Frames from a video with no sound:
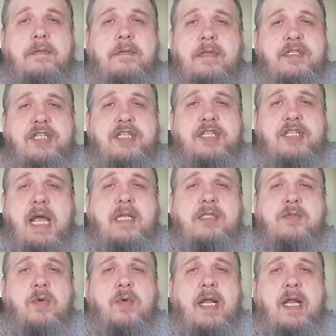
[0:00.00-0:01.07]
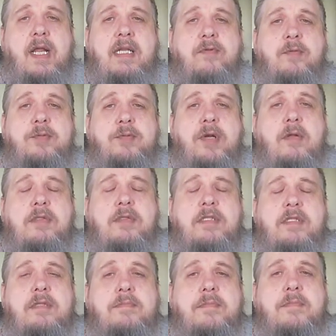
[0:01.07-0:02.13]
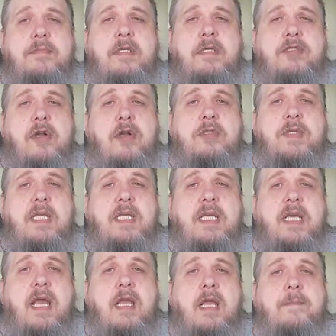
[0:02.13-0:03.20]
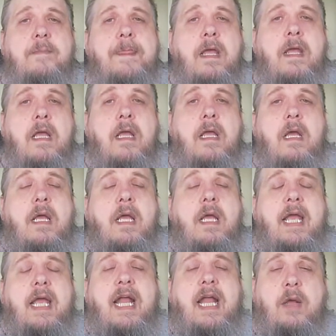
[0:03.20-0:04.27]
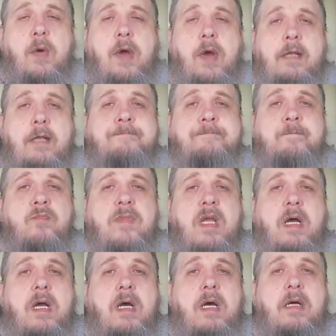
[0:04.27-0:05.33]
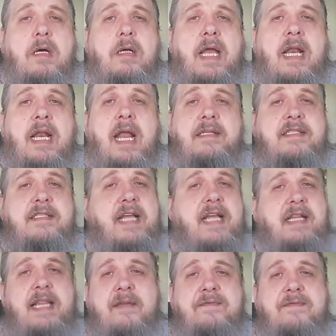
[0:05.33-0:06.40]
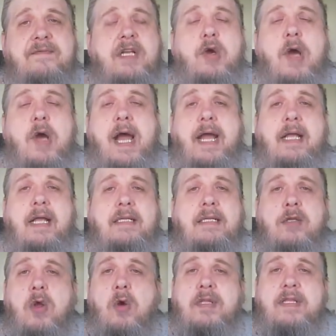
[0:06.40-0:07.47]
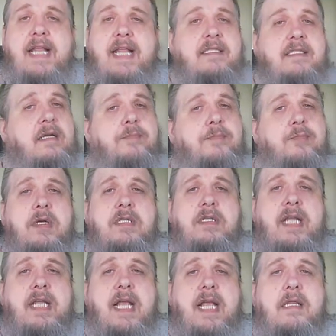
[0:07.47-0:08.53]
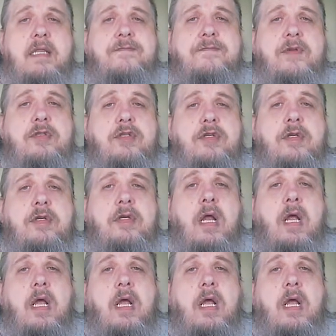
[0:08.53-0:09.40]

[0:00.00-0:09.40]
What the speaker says: Japanese one, I can never pronounce it, but it starts with a K. Anyway, and I said in that video, I know that that's an important date in the future,